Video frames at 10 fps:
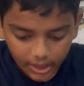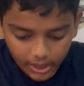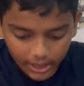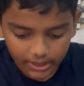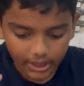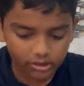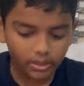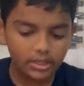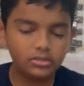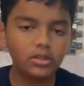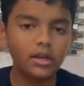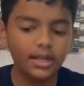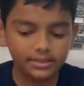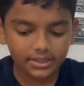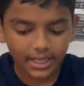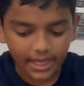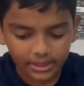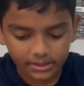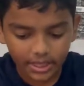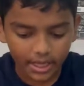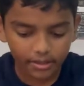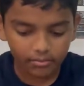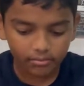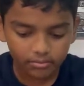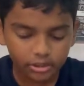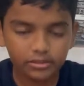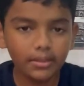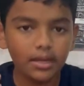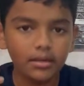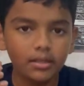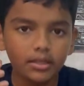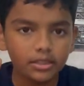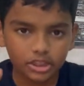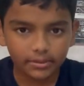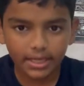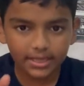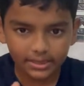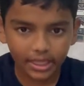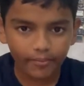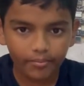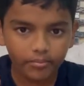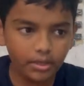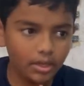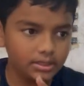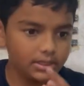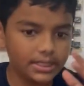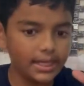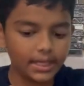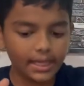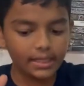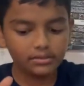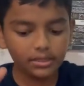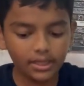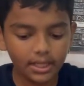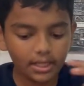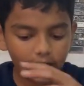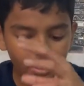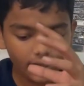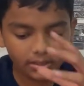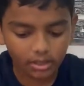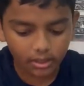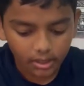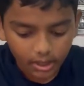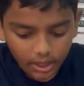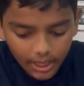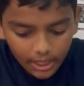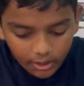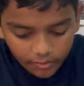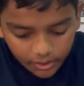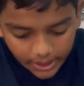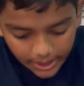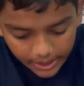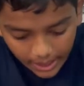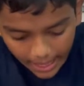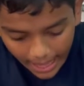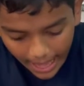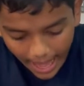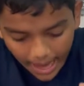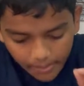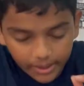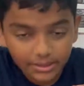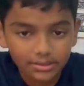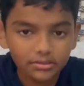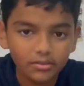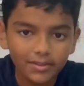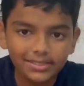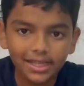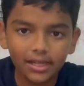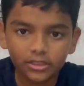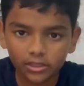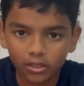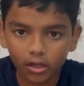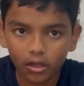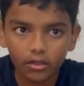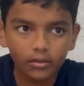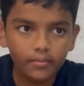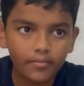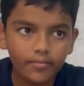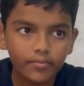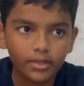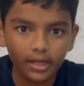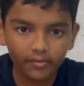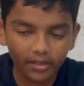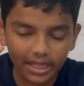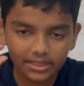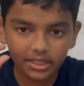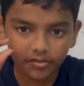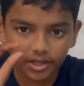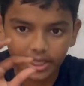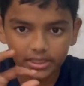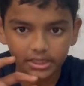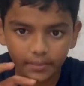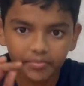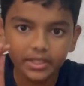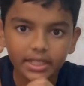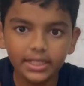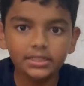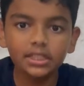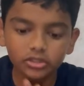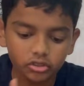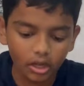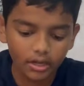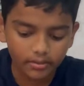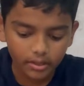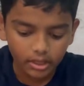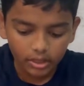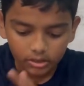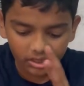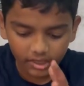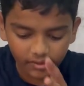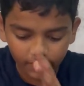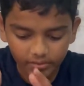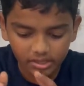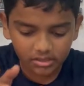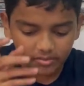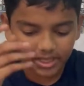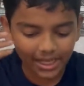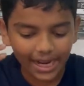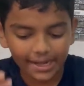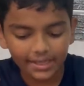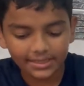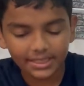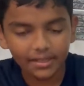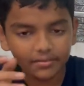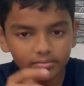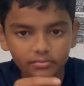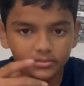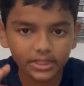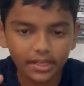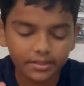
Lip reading: and that's why it's called as gas. And smell is same because it's like gas. It is not. And if you take almonds, which are strong and as a definite shape, it is a solid. So from this we can understand that.